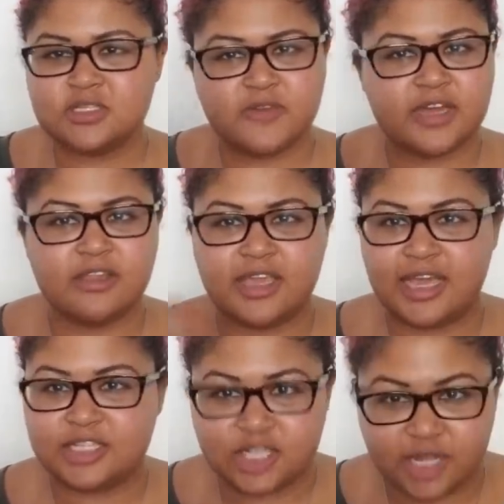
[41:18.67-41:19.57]
is finally
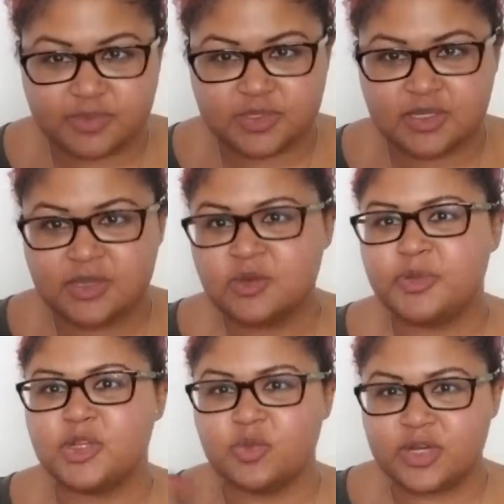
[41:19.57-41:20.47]
catching up to you,
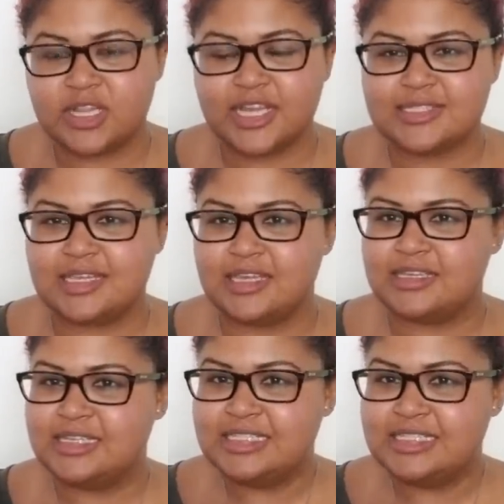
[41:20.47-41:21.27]
but you're realizing